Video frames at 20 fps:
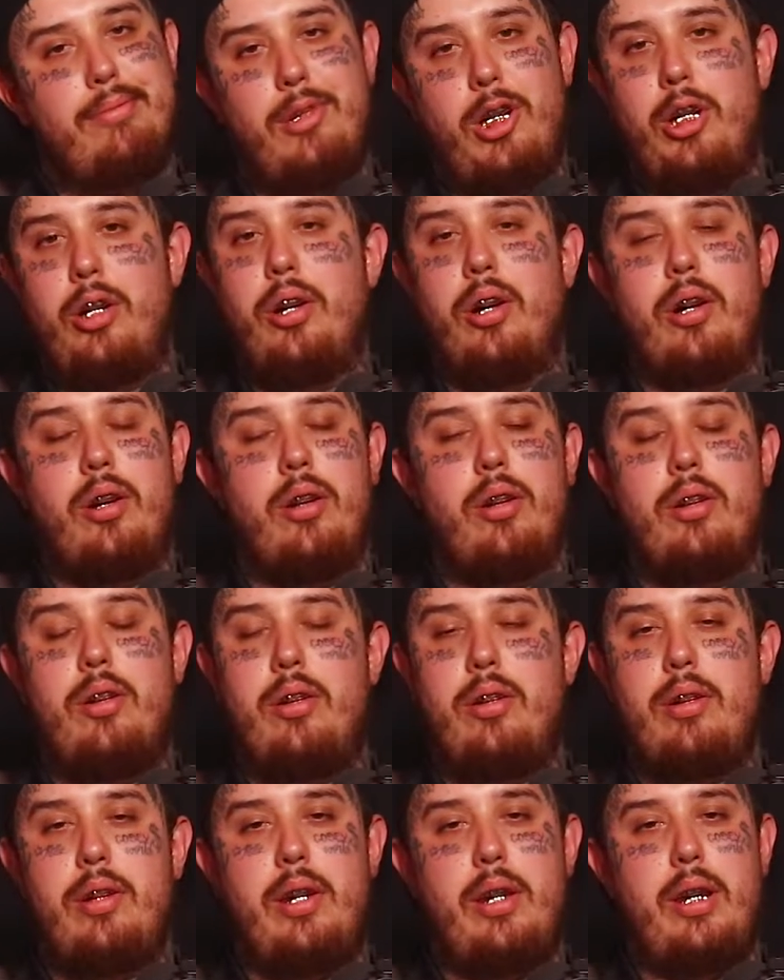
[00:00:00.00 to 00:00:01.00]
you know
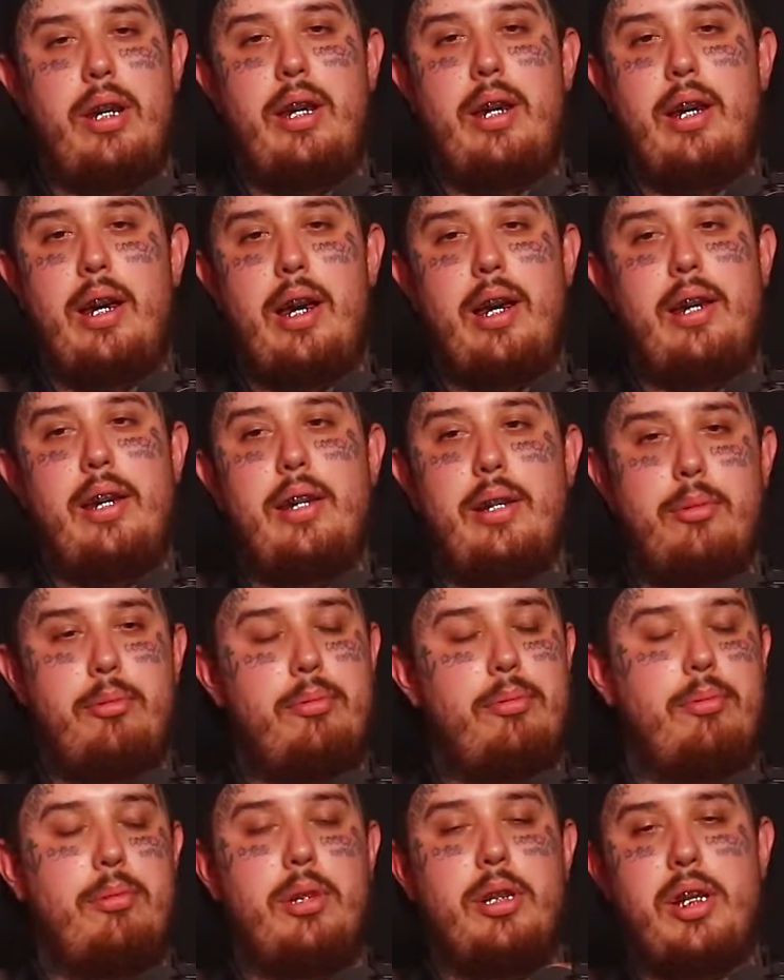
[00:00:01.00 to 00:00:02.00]
it it
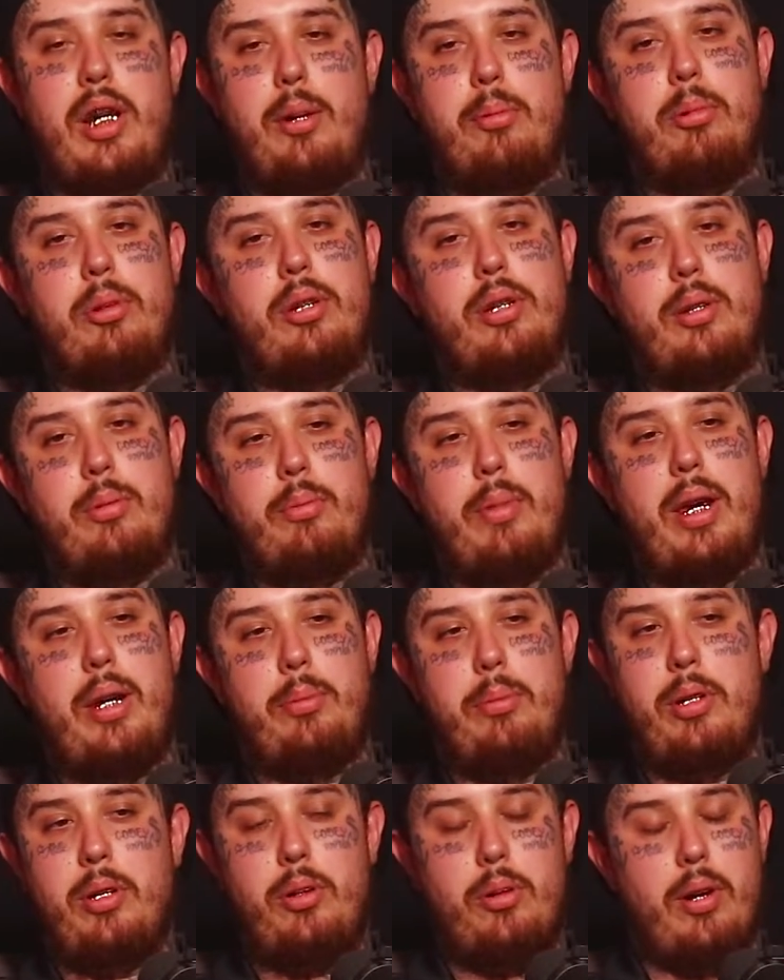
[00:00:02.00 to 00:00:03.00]
was able to
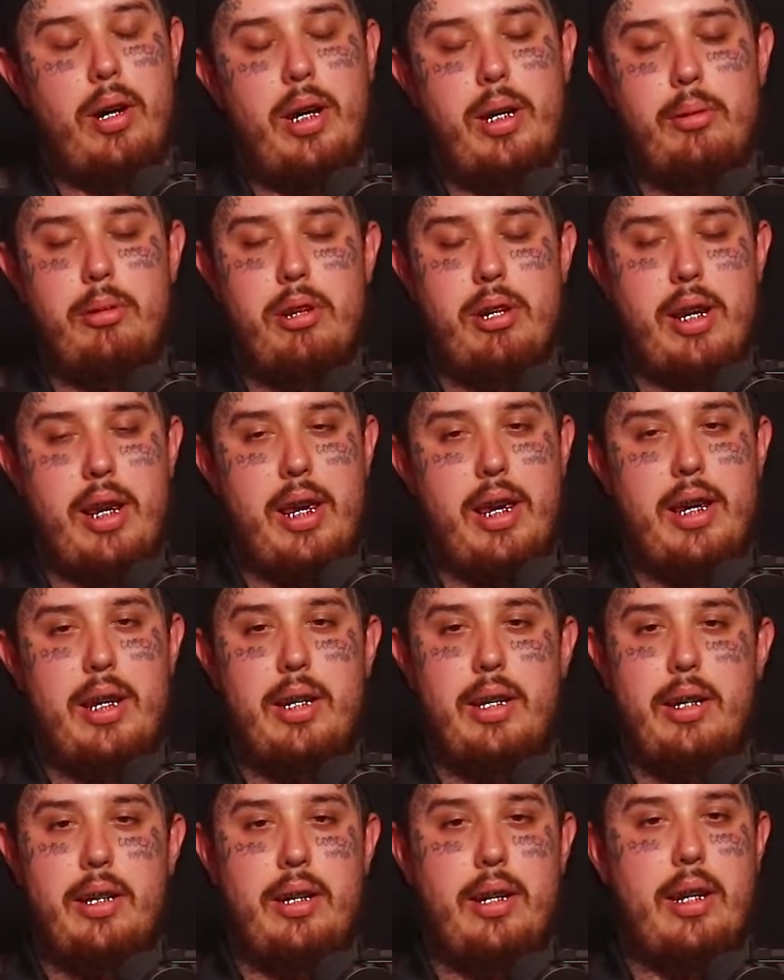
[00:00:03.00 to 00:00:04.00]
make me who I am today
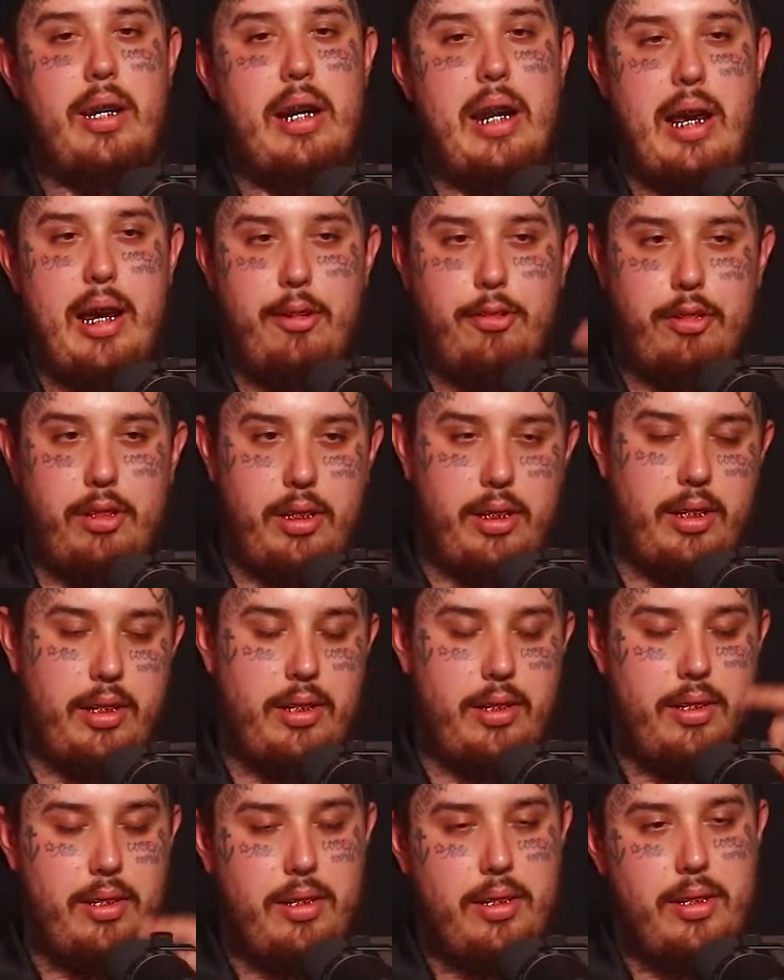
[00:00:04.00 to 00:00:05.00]
and and have the